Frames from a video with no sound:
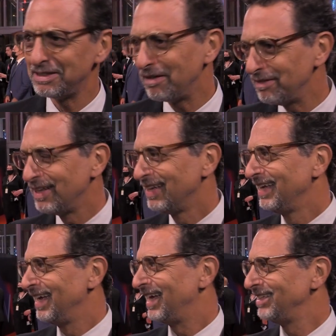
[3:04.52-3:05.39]
no.
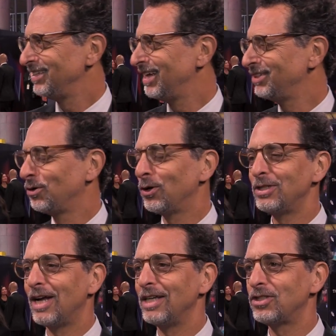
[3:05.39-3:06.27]
And George
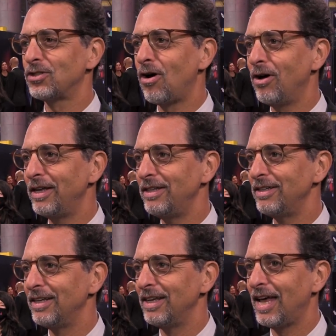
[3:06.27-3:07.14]
and I saw it,
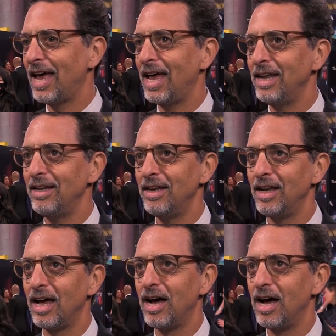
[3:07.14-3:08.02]
and
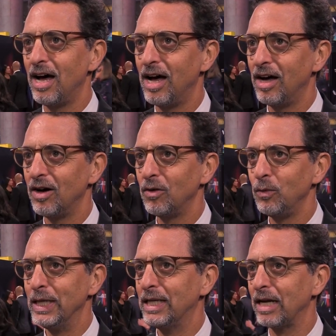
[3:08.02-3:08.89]

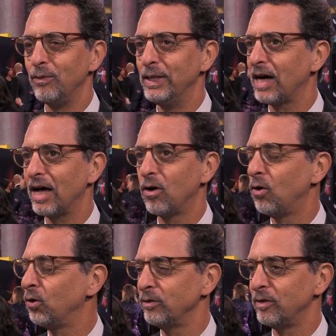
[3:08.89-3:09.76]
we got a
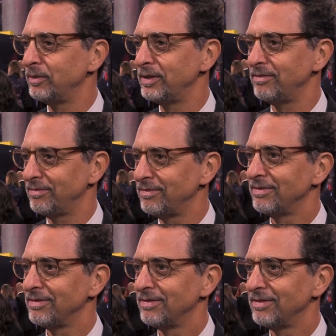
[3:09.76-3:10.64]
hold of him, and
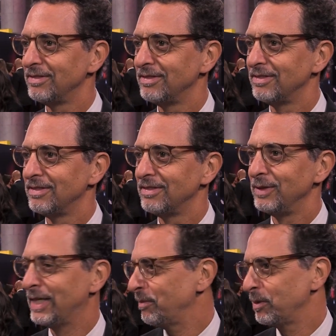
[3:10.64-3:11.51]

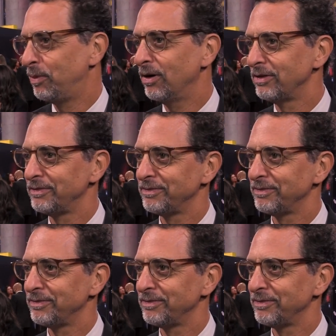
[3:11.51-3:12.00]
we gave him the part.